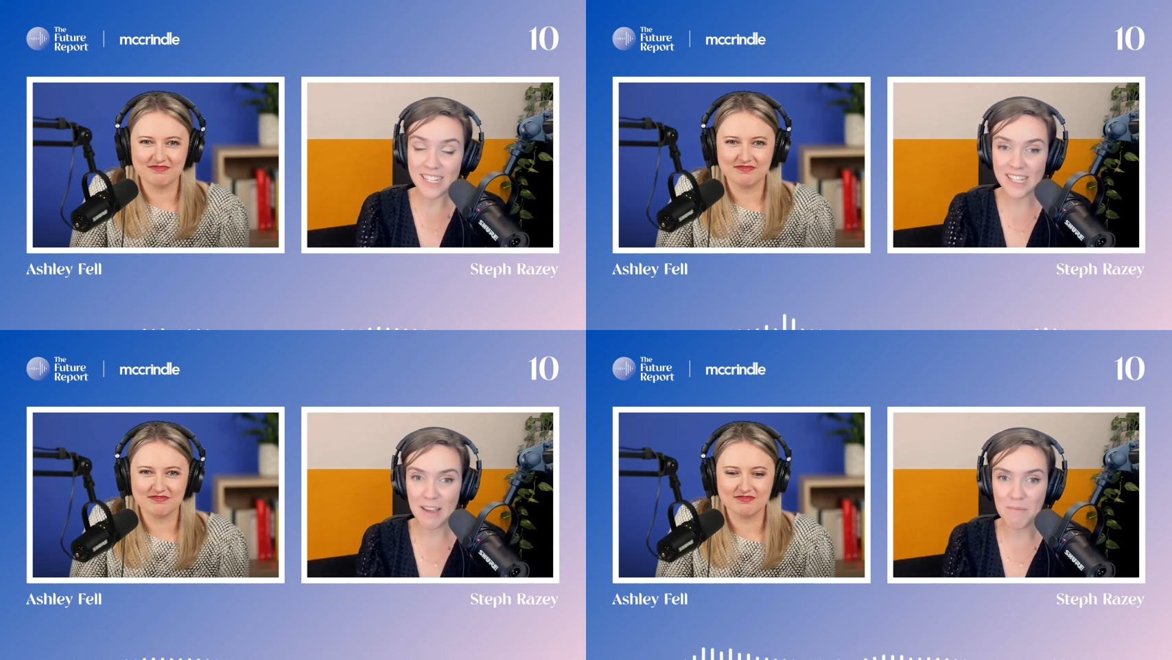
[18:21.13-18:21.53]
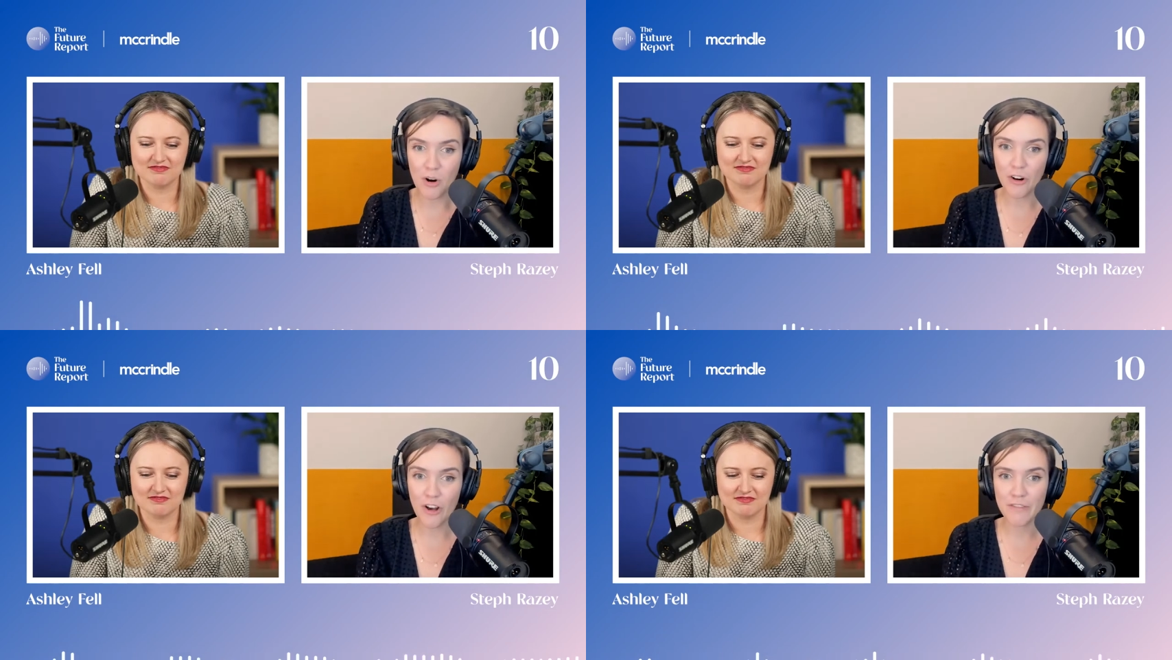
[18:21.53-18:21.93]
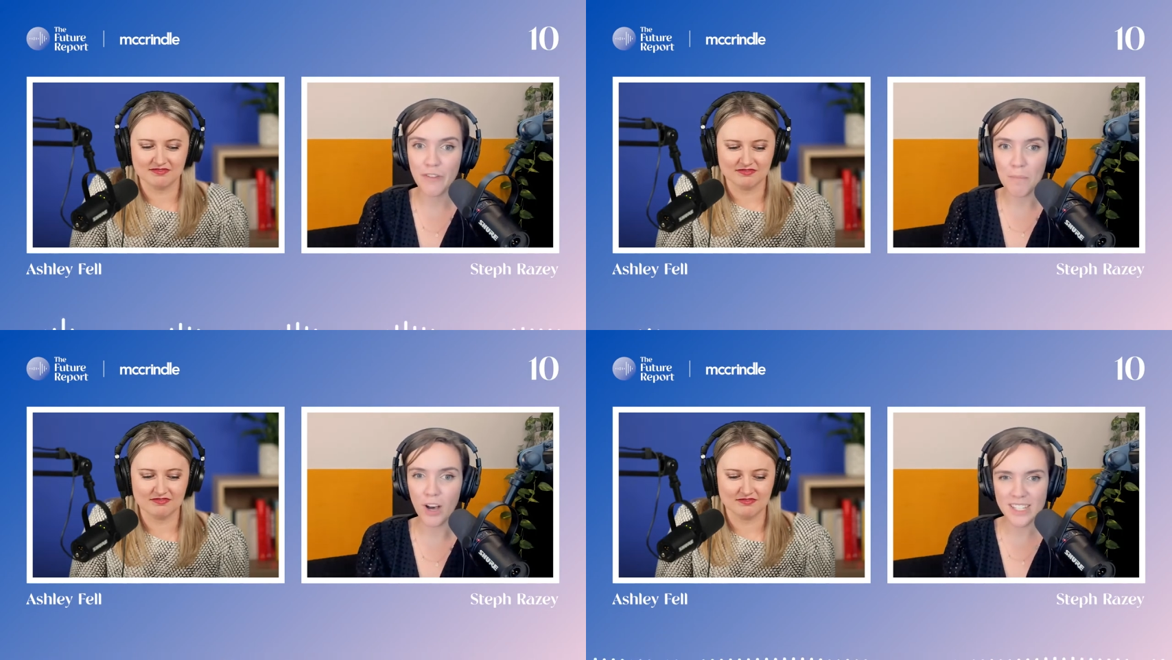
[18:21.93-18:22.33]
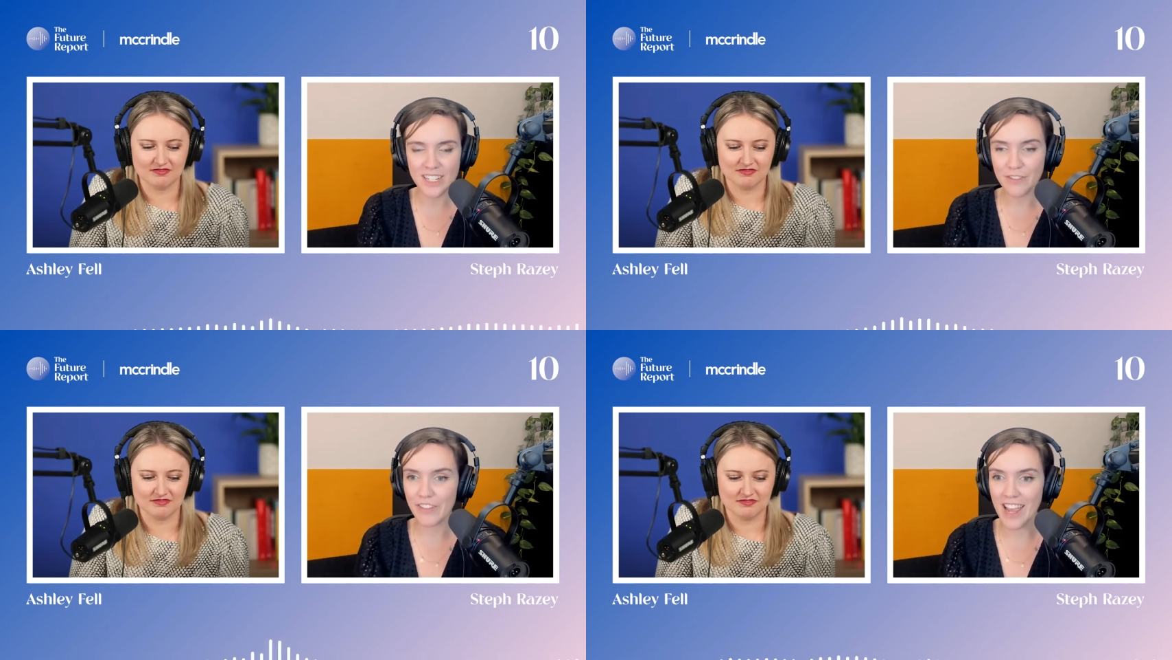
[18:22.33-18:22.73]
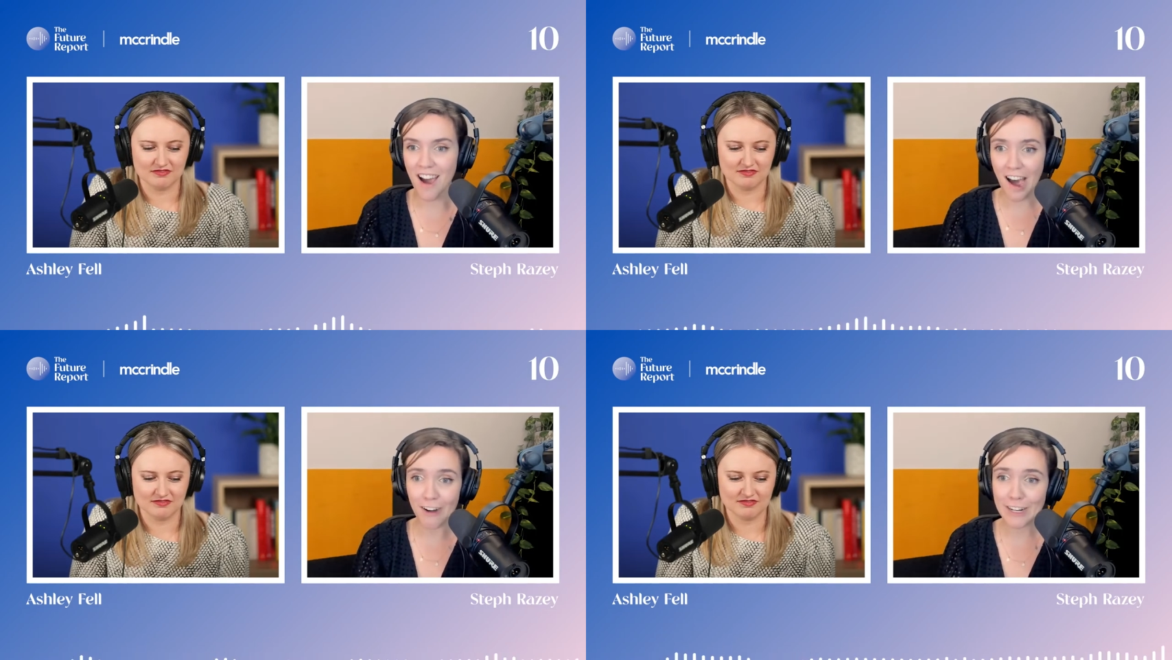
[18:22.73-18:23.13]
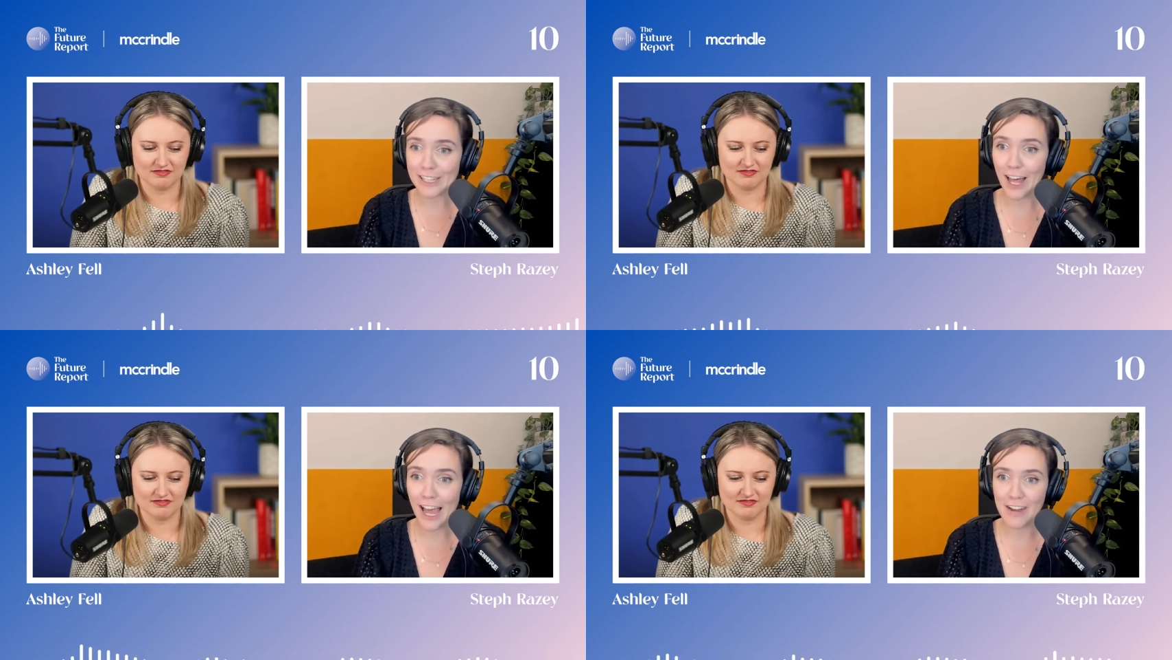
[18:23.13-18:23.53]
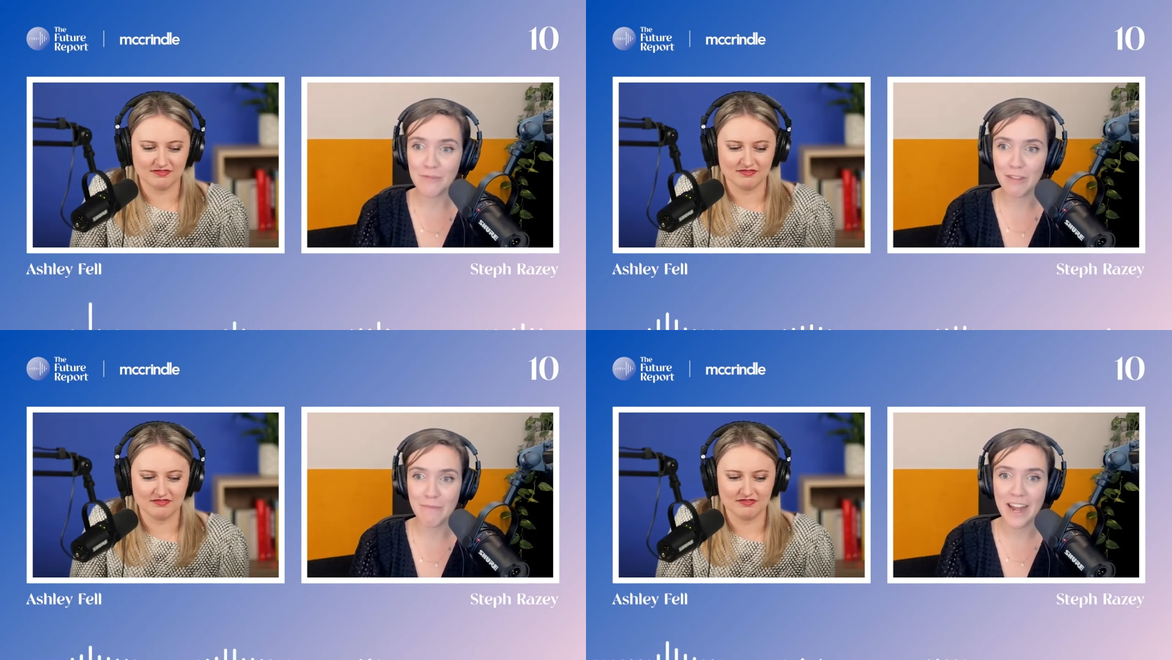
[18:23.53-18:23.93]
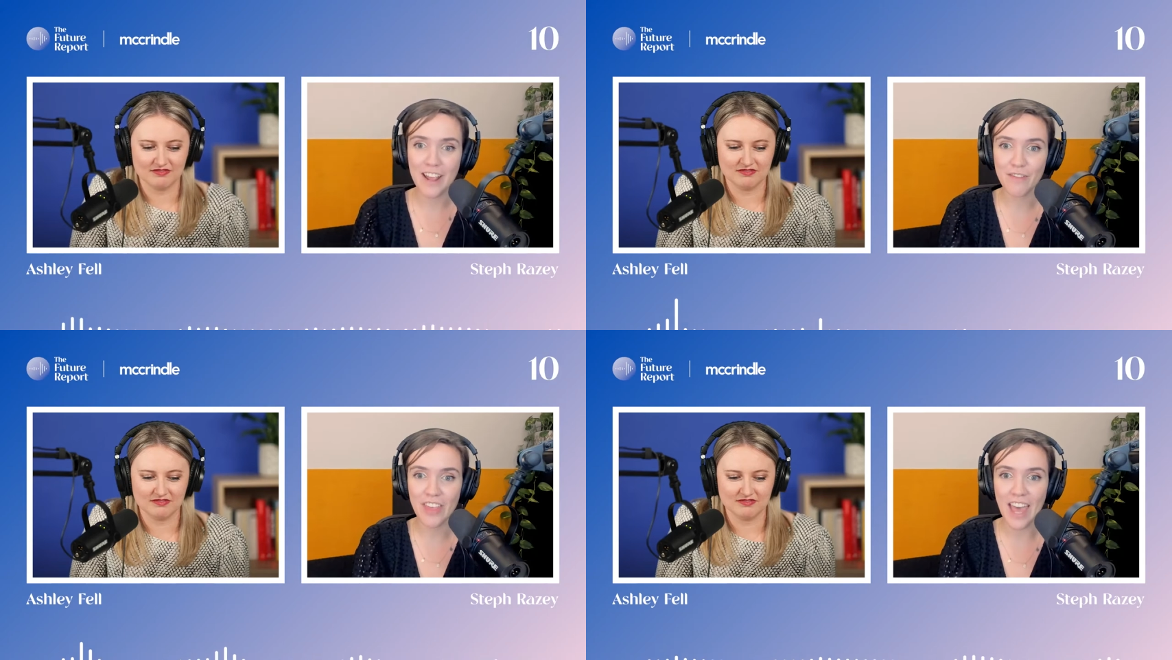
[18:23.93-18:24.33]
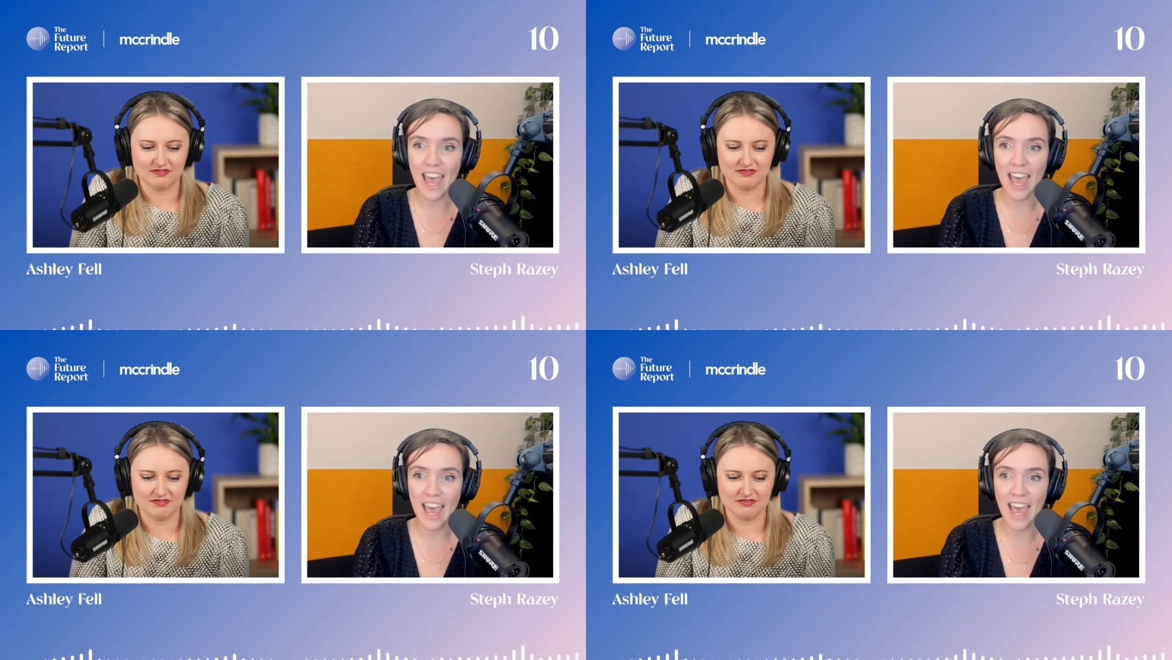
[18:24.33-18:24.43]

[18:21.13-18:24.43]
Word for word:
Speaker 1: to see more of positively are in line with many of the